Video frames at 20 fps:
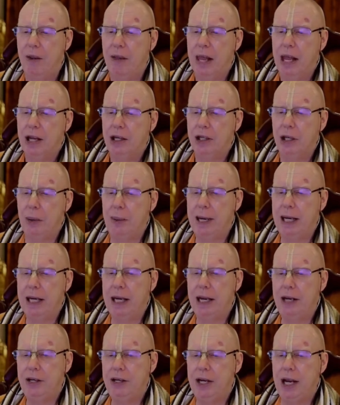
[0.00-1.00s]
So he
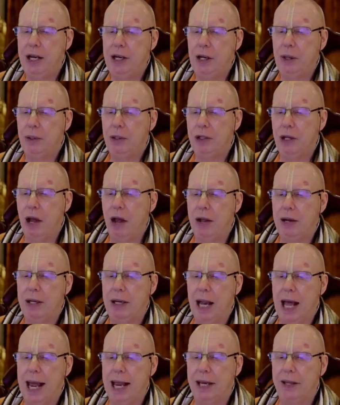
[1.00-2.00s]
continues on
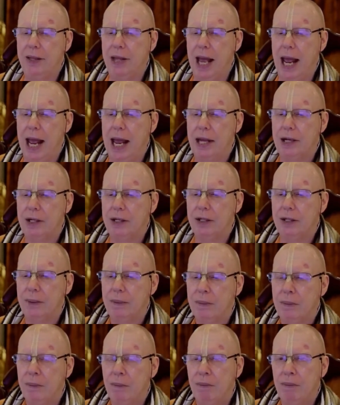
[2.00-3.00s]
like that.
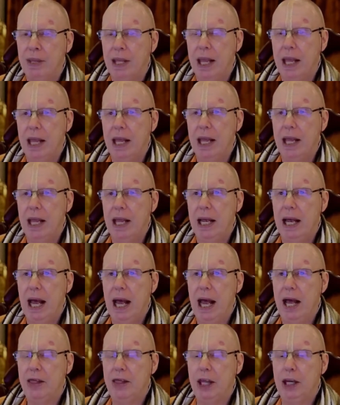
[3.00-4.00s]

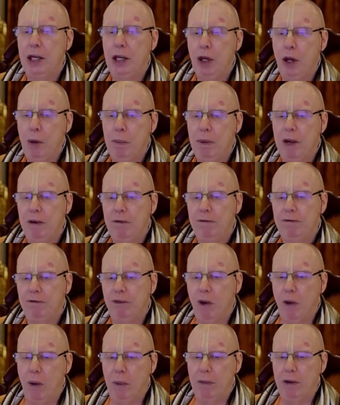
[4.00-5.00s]
The human
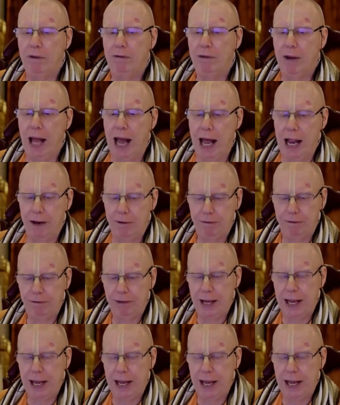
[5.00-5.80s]
form of life